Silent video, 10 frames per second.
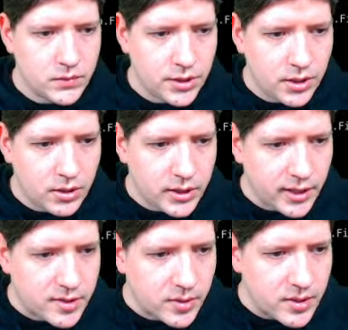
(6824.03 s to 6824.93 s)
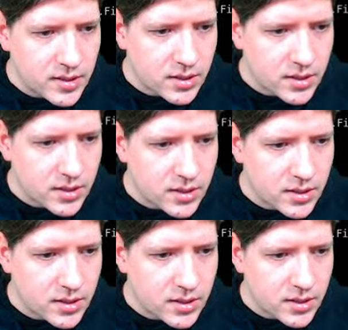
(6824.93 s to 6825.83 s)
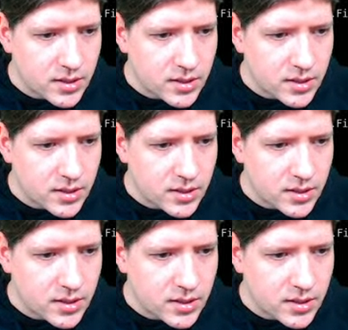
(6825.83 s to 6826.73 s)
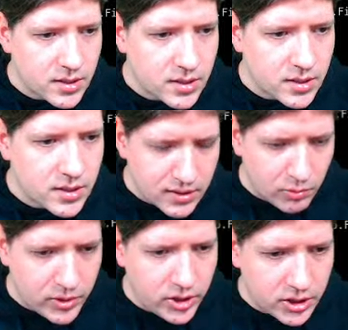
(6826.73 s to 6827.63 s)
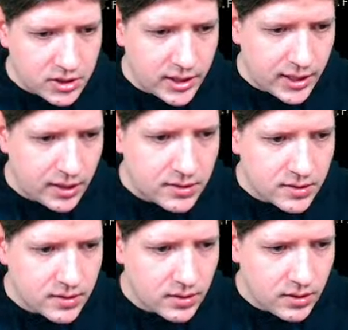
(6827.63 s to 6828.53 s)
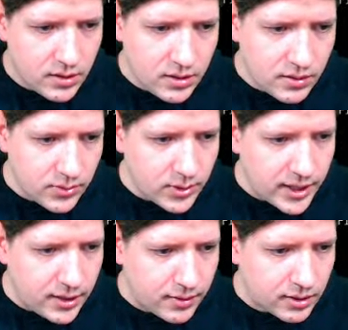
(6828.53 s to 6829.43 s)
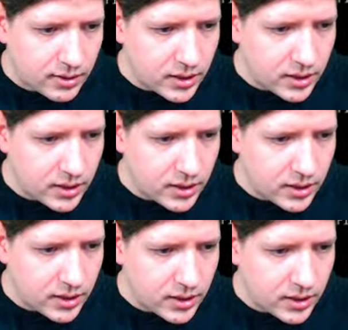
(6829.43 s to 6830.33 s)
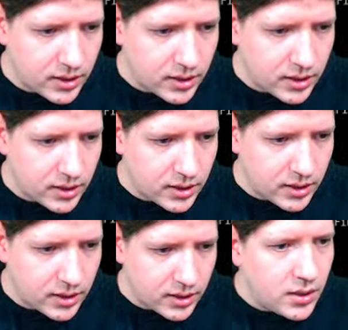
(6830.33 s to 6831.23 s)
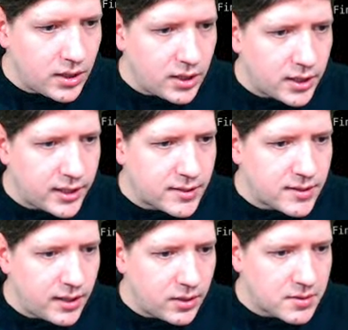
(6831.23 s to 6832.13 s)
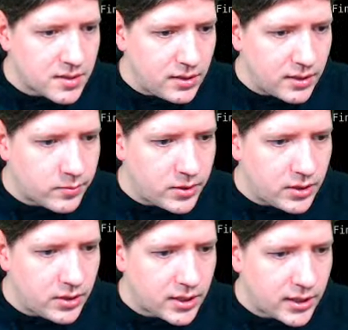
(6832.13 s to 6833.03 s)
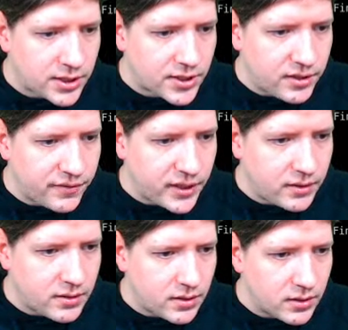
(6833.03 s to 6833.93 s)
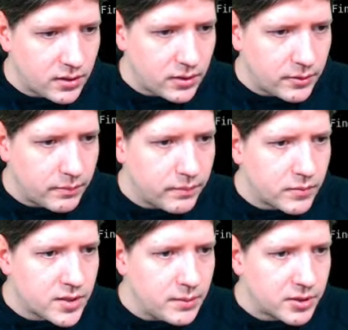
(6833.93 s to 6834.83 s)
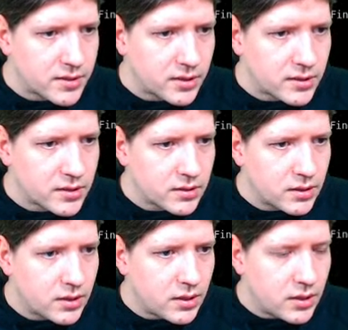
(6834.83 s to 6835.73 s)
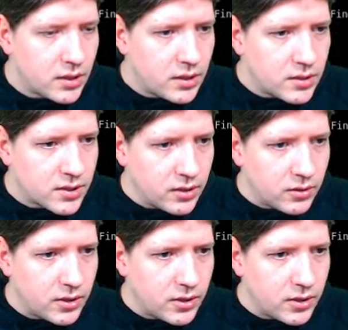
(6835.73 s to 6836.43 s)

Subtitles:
Yeah, so this will just find us cmonsters. It will not yet do anything about them, right? And let's now see that we can actually find cmonsters. So,